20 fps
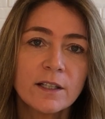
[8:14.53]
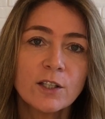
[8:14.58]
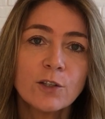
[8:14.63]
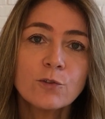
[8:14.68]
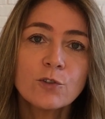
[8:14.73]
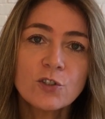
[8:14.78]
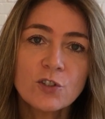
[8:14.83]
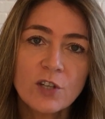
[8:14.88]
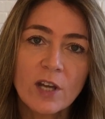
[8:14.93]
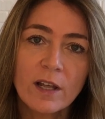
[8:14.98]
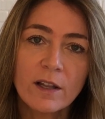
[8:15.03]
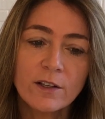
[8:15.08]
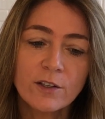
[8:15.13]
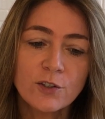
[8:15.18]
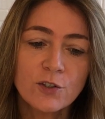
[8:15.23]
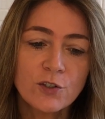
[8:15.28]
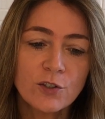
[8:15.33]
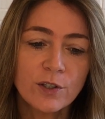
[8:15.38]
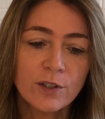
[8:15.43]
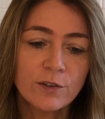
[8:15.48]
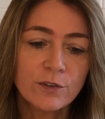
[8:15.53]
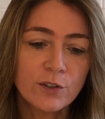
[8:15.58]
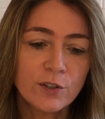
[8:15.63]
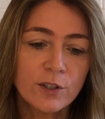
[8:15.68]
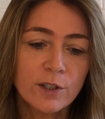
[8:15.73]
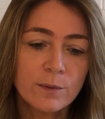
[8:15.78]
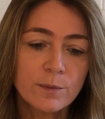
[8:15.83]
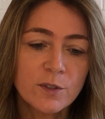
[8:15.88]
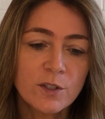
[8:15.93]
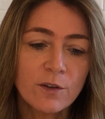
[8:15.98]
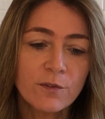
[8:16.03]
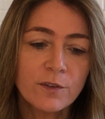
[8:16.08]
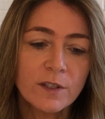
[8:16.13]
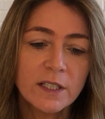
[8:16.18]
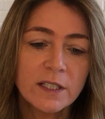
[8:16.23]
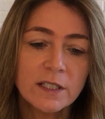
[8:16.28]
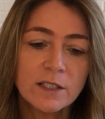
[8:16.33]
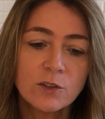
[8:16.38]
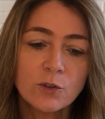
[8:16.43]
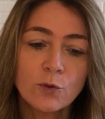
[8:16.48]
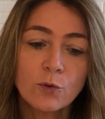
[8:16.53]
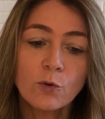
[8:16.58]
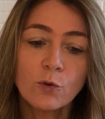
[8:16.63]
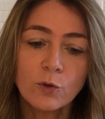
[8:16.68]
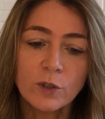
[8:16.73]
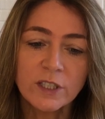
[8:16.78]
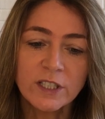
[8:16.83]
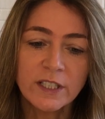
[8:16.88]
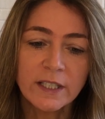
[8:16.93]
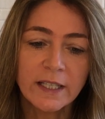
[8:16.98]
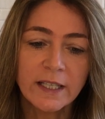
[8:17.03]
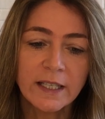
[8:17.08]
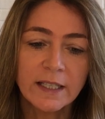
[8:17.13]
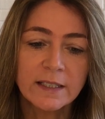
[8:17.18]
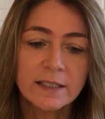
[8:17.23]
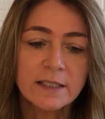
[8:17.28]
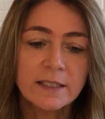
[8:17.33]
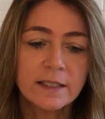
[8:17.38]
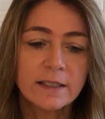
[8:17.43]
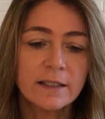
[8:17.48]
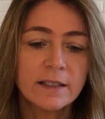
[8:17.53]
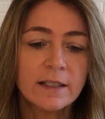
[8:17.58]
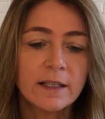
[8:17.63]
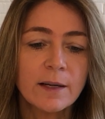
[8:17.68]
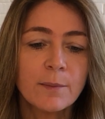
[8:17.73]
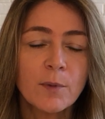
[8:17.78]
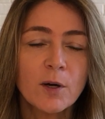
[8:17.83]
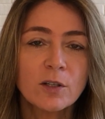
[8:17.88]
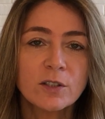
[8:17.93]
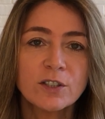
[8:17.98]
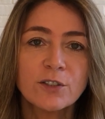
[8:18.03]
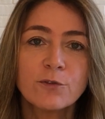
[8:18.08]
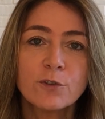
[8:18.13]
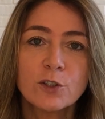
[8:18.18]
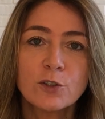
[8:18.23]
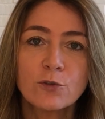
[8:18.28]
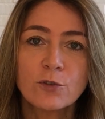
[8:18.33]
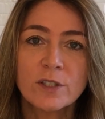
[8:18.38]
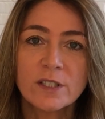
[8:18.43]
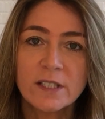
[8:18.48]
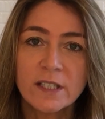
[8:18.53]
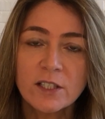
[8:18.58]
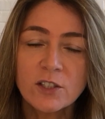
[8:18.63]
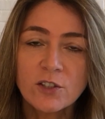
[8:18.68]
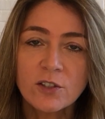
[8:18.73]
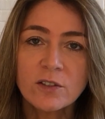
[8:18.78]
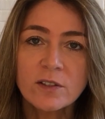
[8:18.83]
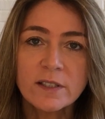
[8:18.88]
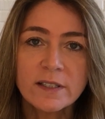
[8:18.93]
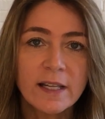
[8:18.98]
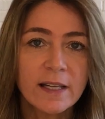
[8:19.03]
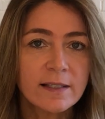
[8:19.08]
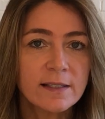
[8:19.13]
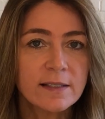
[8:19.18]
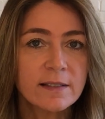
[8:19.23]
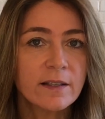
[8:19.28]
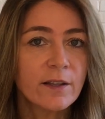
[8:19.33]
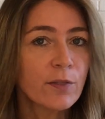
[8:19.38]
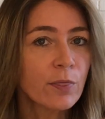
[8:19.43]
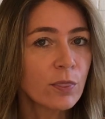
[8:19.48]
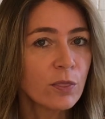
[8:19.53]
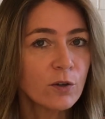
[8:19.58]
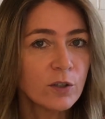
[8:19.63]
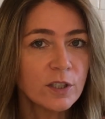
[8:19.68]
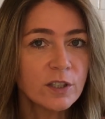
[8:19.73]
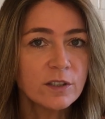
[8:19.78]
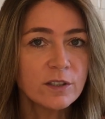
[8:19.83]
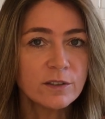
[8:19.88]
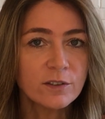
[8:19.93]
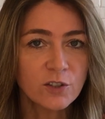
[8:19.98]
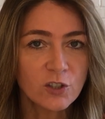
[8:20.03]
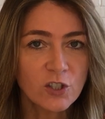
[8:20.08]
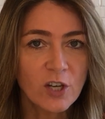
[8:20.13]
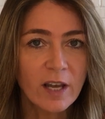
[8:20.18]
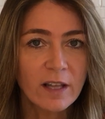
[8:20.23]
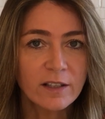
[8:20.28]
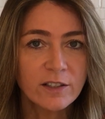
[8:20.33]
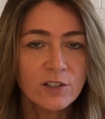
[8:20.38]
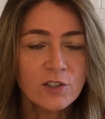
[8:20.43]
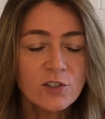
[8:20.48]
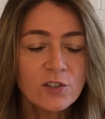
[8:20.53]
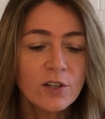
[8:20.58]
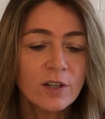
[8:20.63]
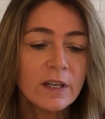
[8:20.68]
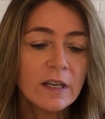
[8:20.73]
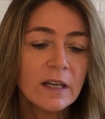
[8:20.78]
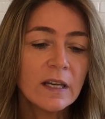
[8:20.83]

huge challenge in terms of needing to coordinate among different jurisdictions. That's the third challenge.